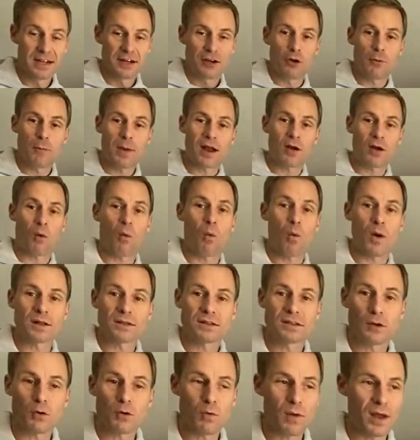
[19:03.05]
No matter
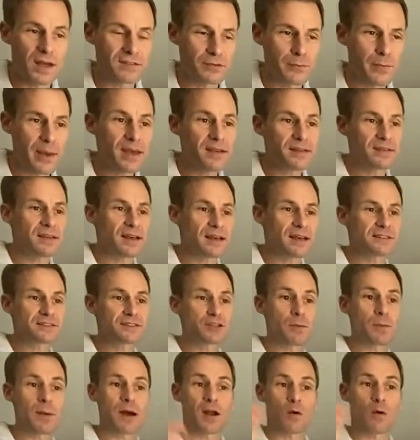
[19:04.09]
what their resume says,
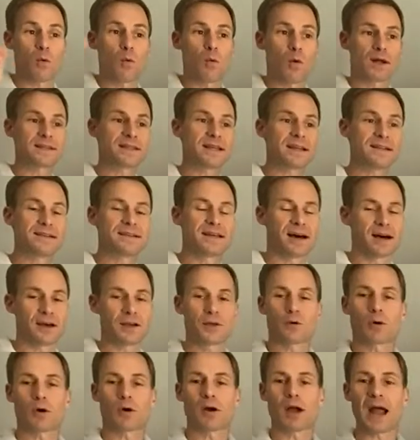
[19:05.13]
no matter what they tell
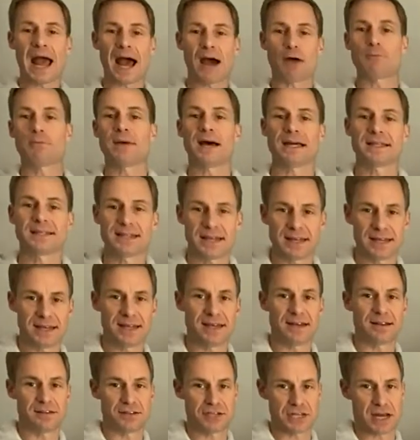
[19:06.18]
you or how bad they
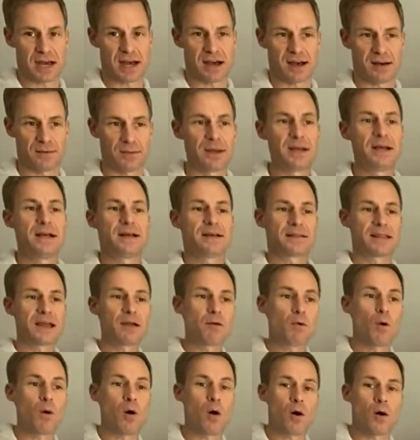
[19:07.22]
need a job, they
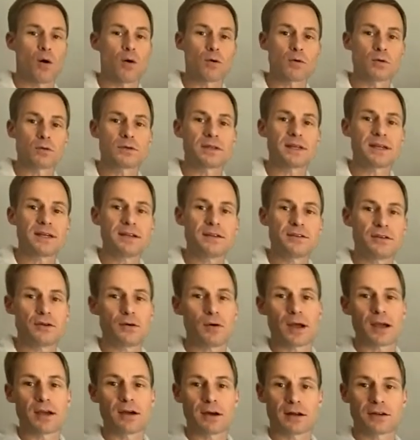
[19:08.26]
will only
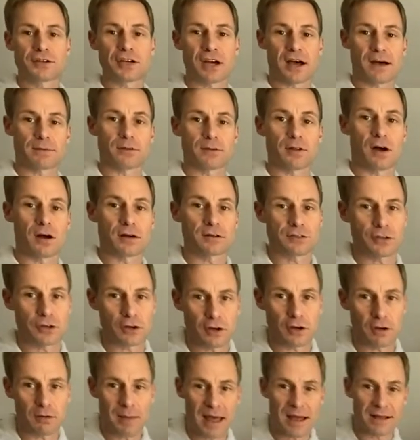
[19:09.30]
do a good job long
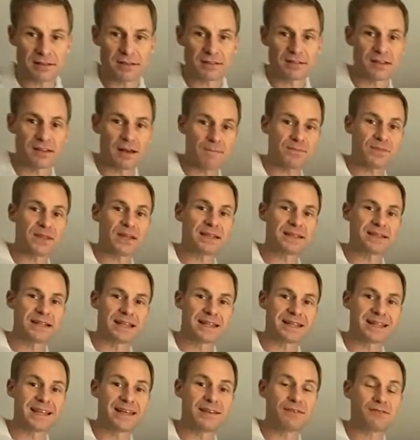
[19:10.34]
term at something
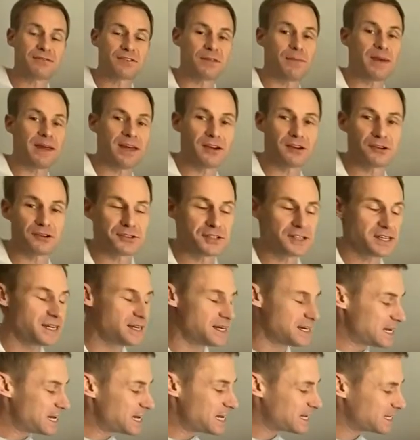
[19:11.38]
that gives them energy
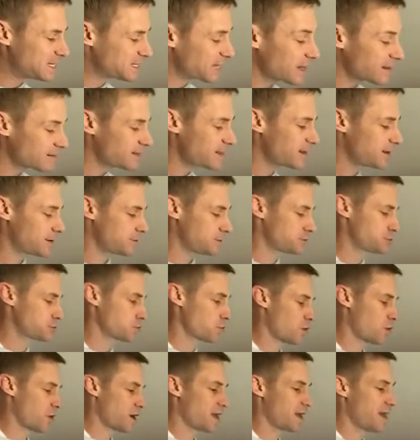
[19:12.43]
and that they
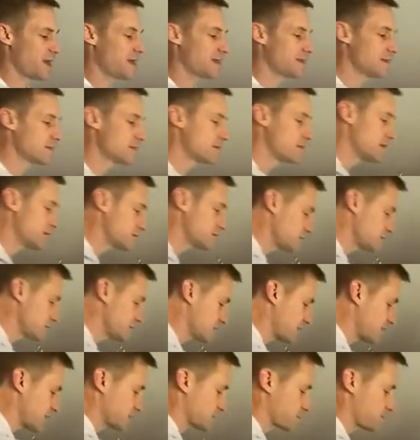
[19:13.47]
enjoy. And this
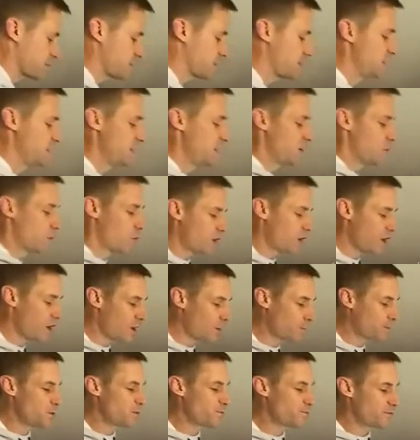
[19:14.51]
assessment will
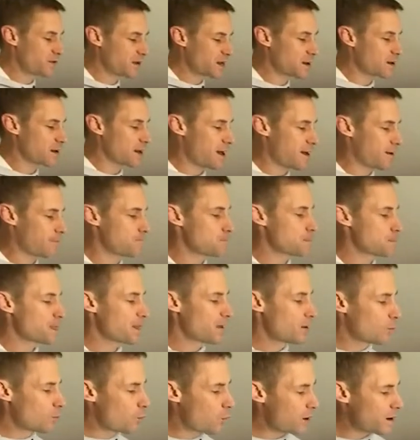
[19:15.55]
help you figure out
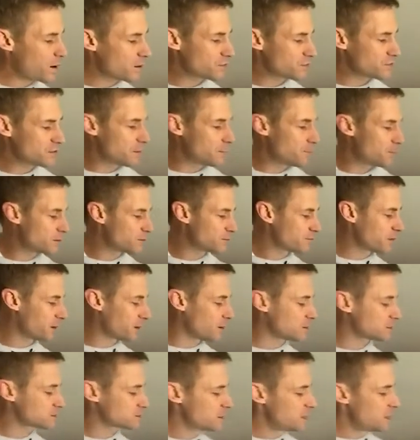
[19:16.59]
where someone
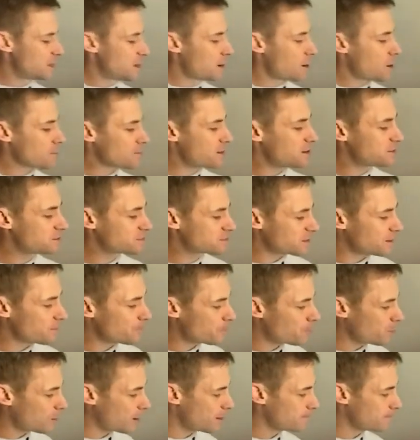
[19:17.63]
falls. Are they
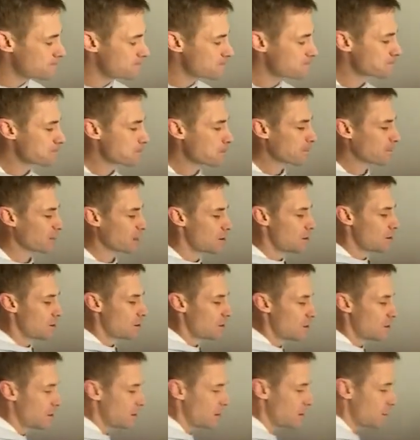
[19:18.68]
someone
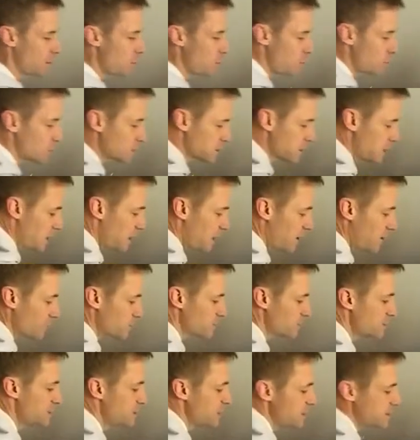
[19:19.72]
who
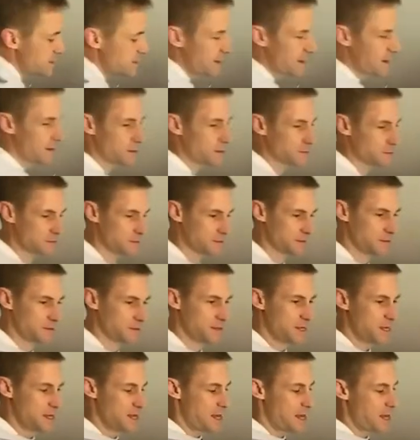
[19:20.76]
loves details
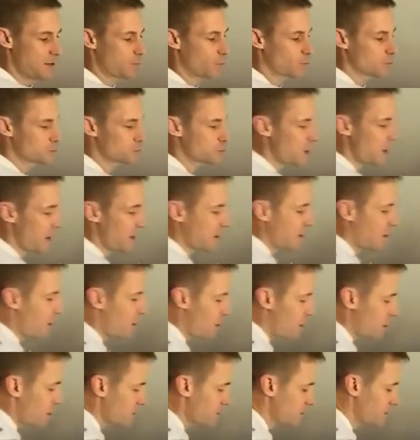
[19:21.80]
and will track
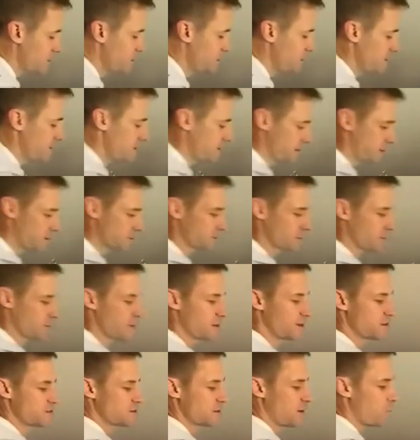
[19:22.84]
all the details? Are
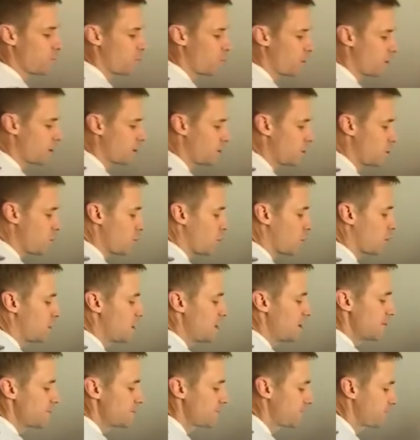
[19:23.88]
they someone who
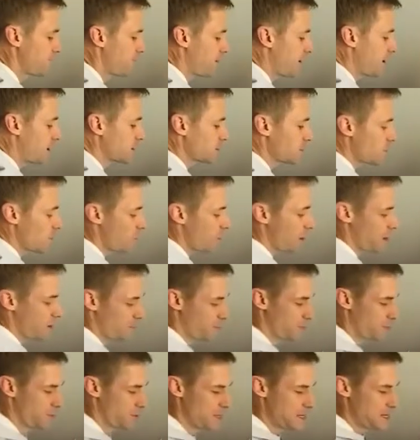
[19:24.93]
will follow
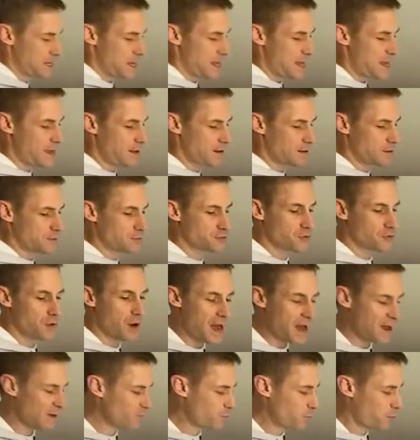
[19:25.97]
up and
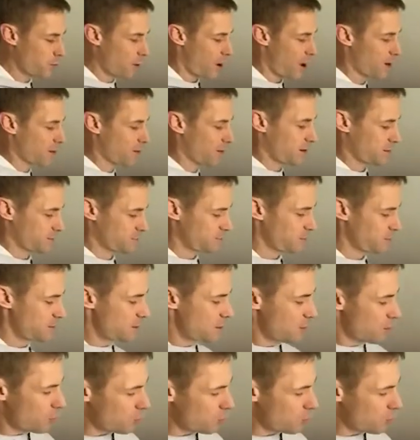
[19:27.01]
drive progress?